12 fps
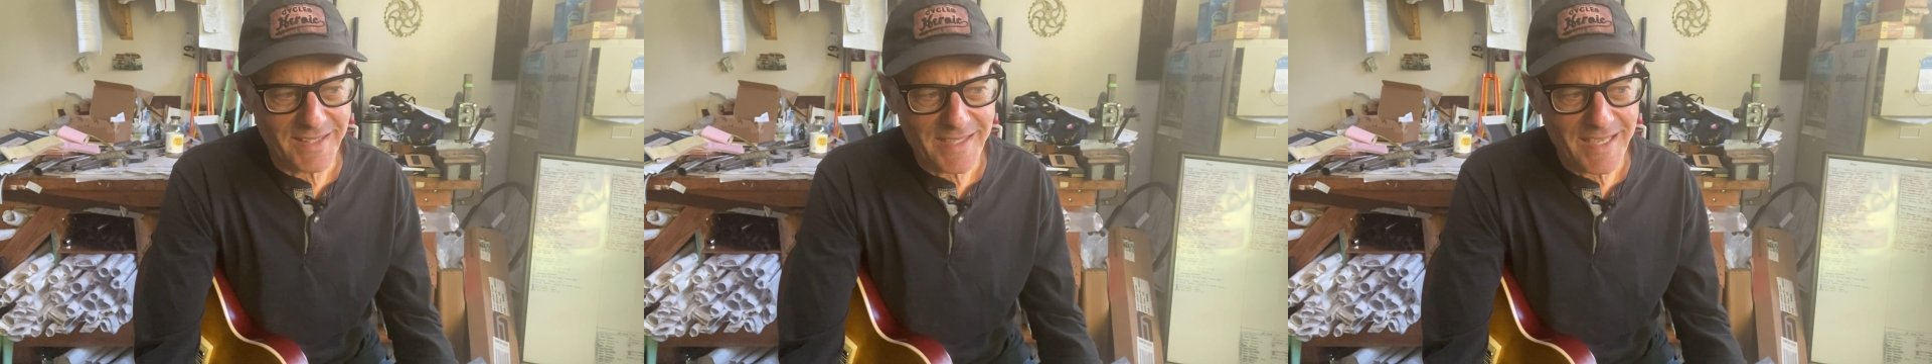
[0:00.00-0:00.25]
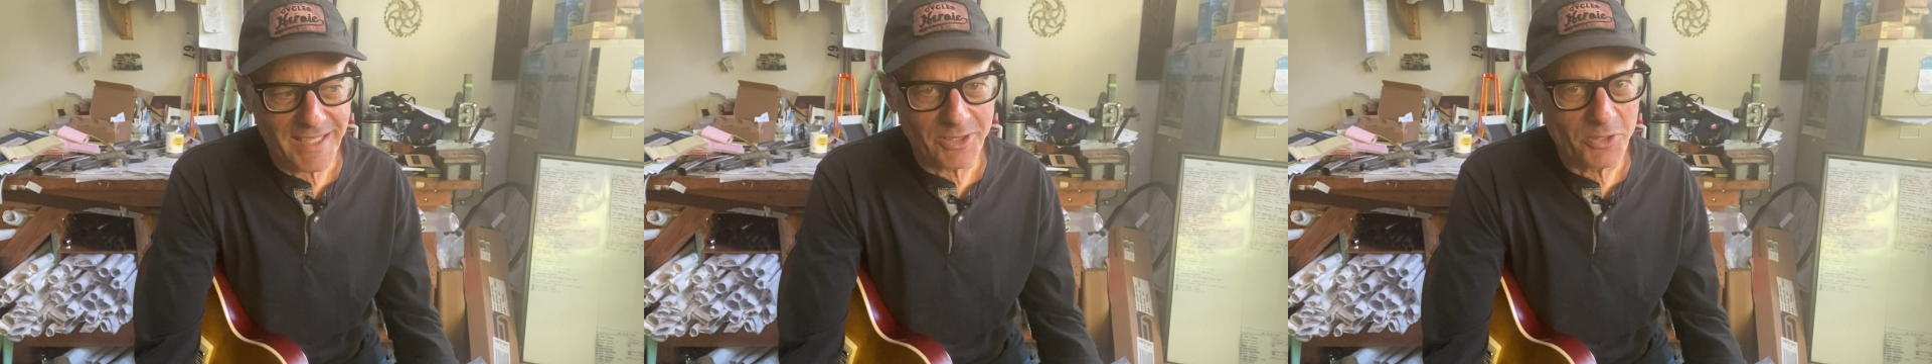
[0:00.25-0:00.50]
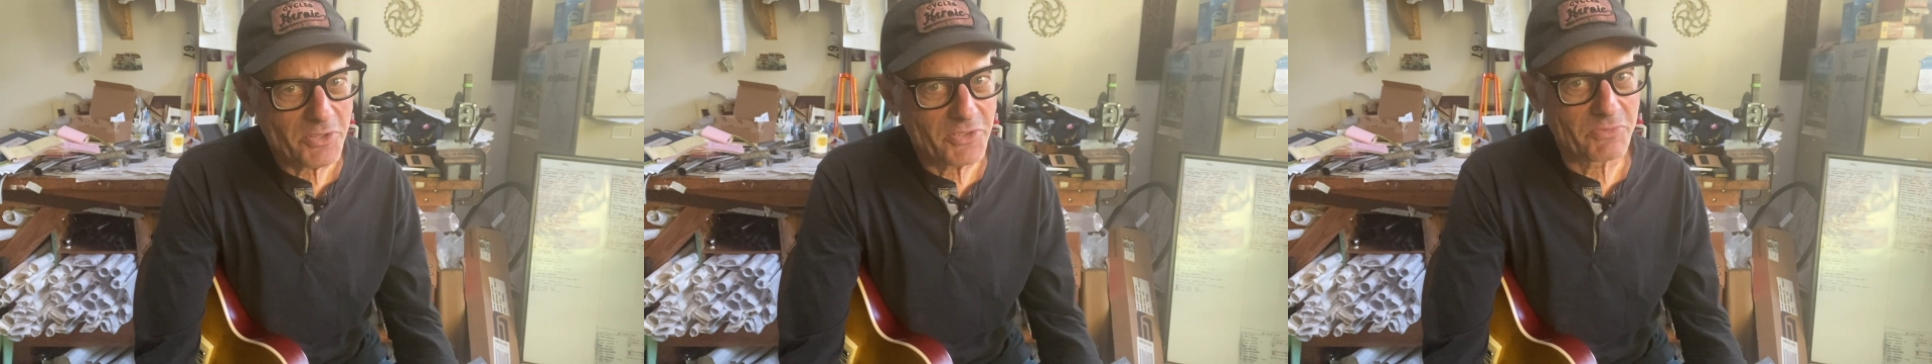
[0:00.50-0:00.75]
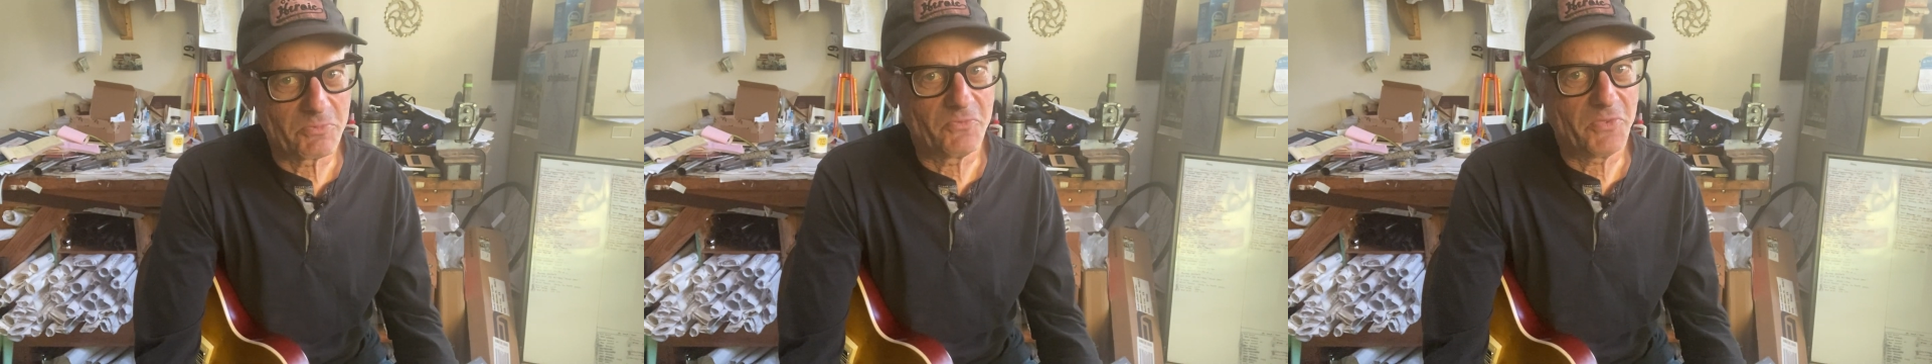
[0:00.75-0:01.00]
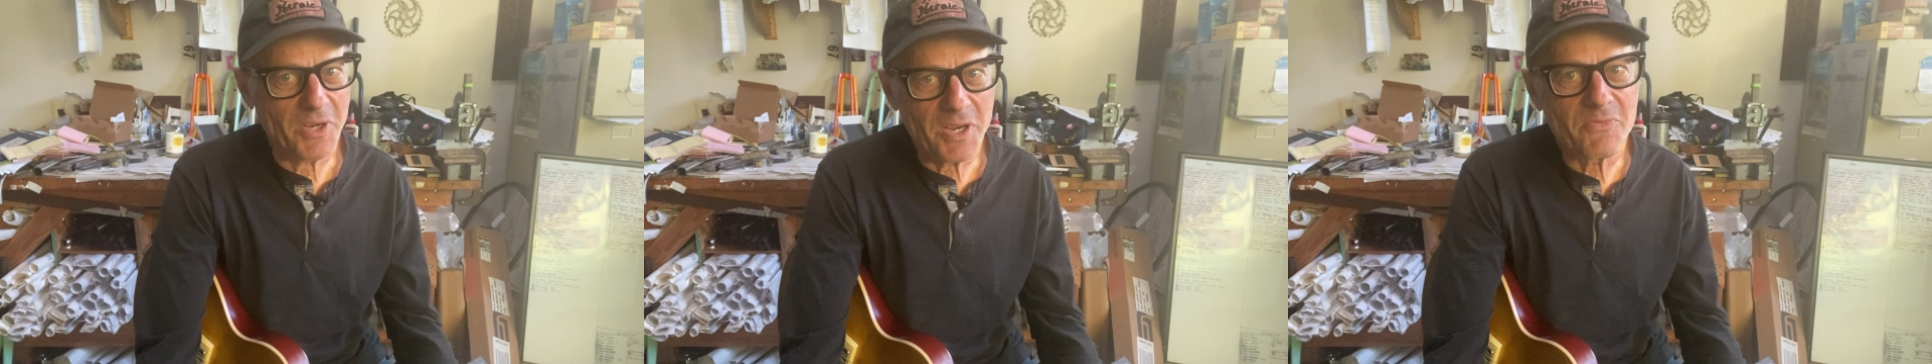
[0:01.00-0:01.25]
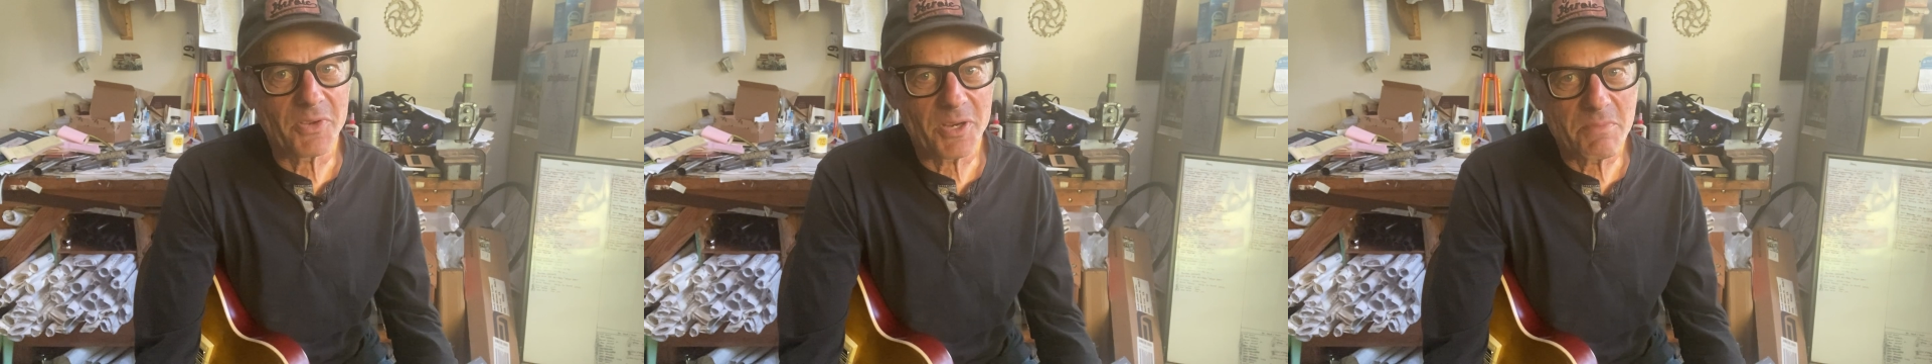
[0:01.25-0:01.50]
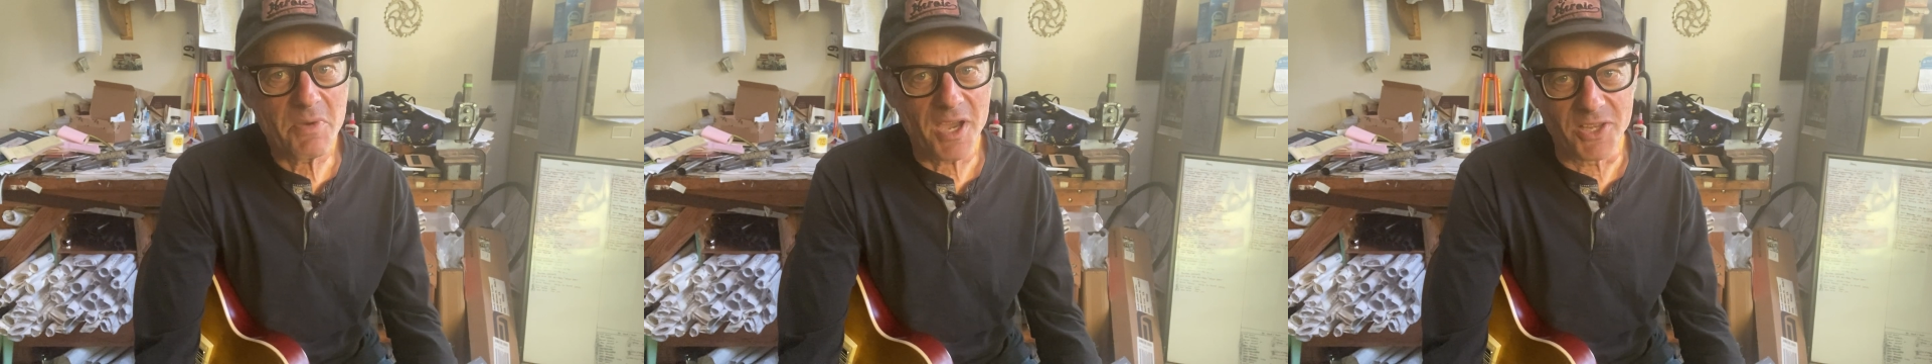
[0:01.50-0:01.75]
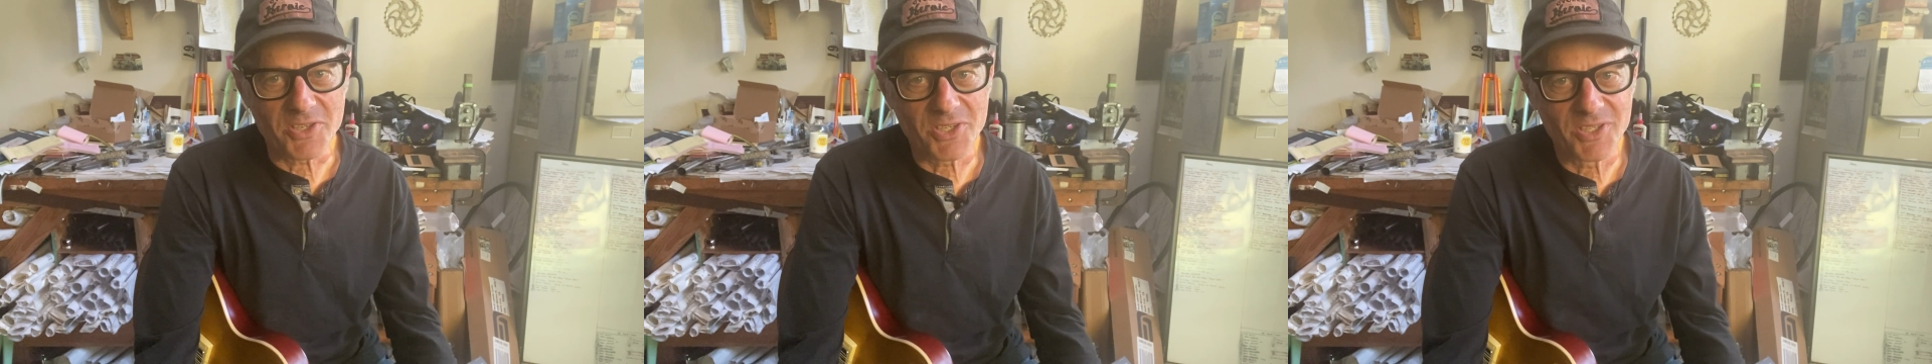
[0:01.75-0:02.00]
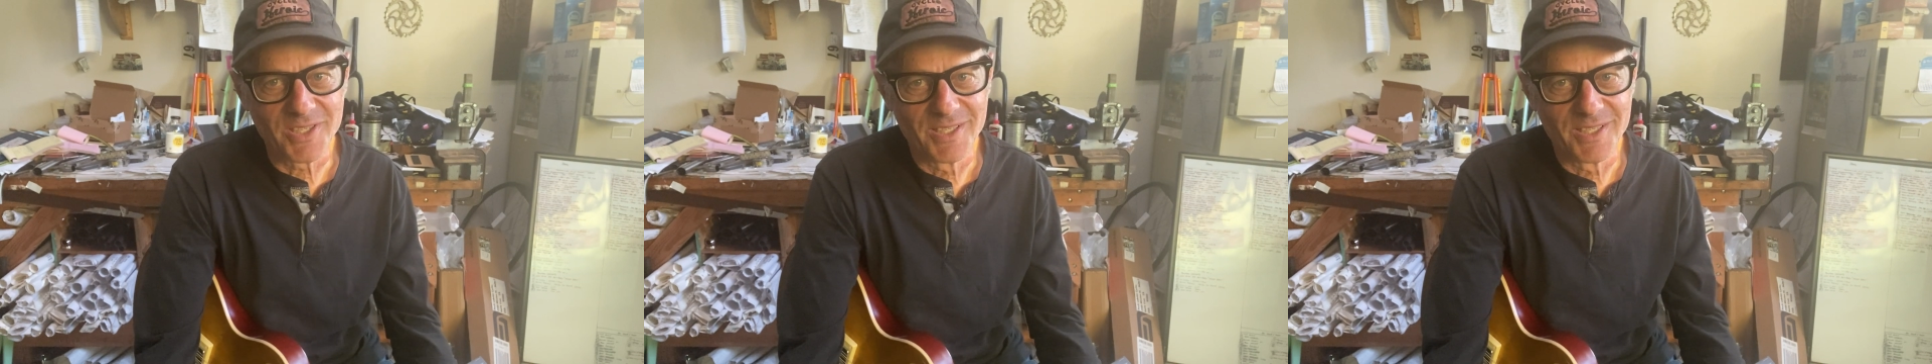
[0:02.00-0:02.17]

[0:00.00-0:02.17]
It looks very, very much